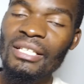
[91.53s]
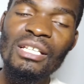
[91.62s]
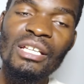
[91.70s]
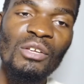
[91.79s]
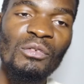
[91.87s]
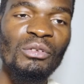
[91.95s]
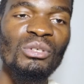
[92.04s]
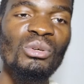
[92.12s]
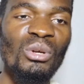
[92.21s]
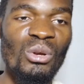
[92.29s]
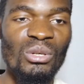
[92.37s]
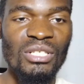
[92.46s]
And if you
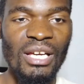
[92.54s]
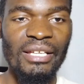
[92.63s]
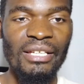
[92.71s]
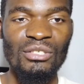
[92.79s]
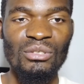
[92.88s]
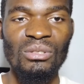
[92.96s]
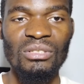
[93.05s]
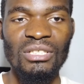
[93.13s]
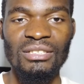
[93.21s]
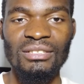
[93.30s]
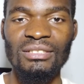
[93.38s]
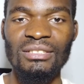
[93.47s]
know your target
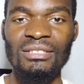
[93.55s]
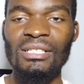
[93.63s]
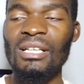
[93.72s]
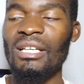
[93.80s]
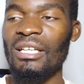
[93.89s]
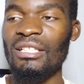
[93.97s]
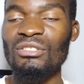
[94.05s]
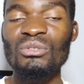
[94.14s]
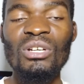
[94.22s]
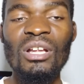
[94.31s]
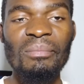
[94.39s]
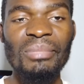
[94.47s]
audience, it's
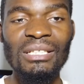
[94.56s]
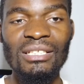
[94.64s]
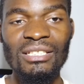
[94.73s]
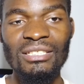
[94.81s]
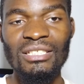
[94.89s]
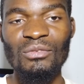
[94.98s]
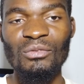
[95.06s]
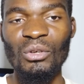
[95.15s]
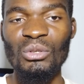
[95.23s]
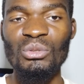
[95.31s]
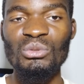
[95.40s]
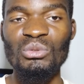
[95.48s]
gonna be easy
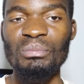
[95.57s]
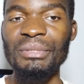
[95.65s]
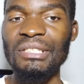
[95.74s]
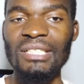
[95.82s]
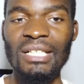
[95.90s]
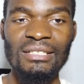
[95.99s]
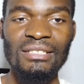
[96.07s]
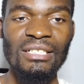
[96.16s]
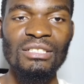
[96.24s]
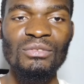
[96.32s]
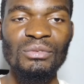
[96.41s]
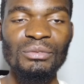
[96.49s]
for you to be
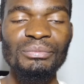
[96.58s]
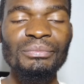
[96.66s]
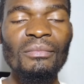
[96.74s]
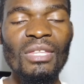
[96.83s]
successful.